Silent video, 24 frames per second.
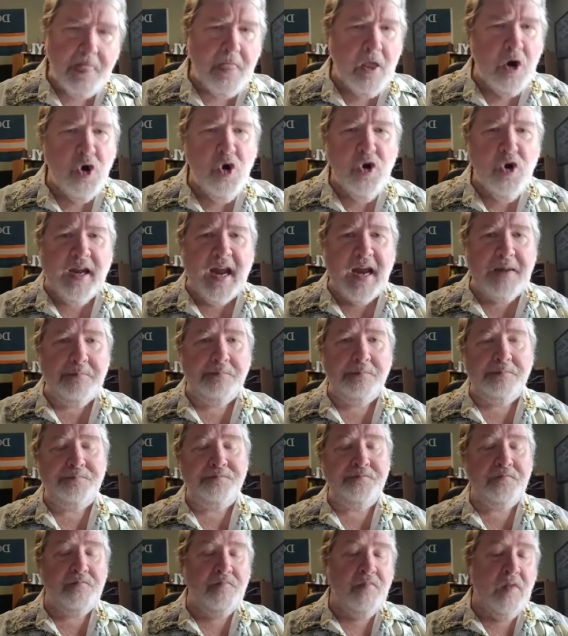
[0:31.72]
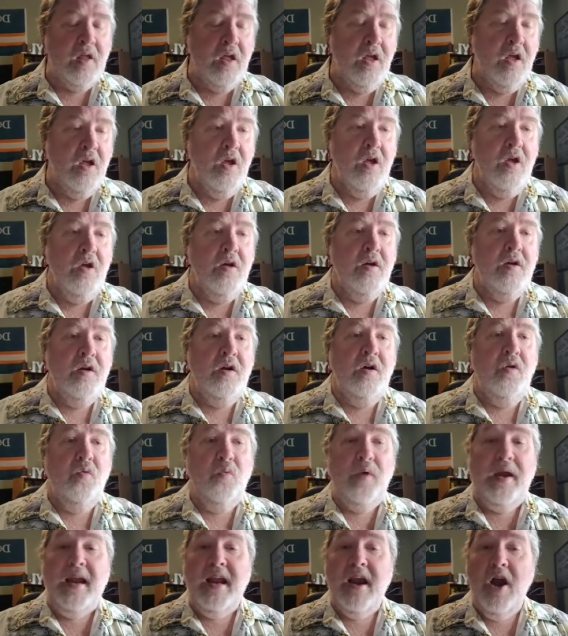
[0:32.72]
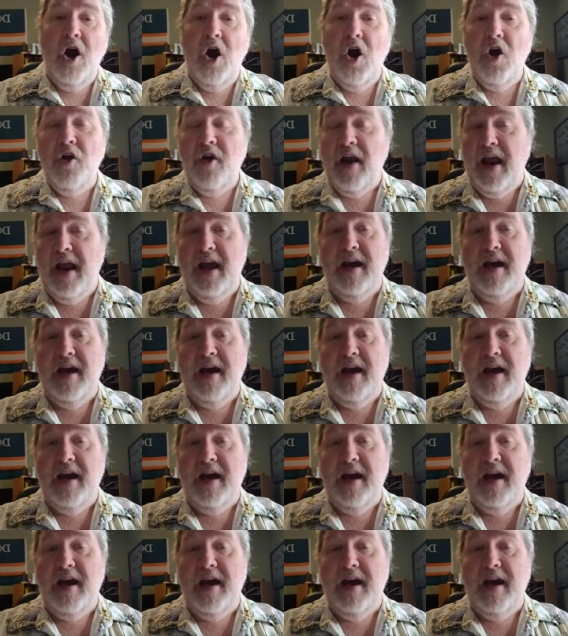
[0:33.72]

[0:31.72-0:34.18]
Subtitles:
Okay. We are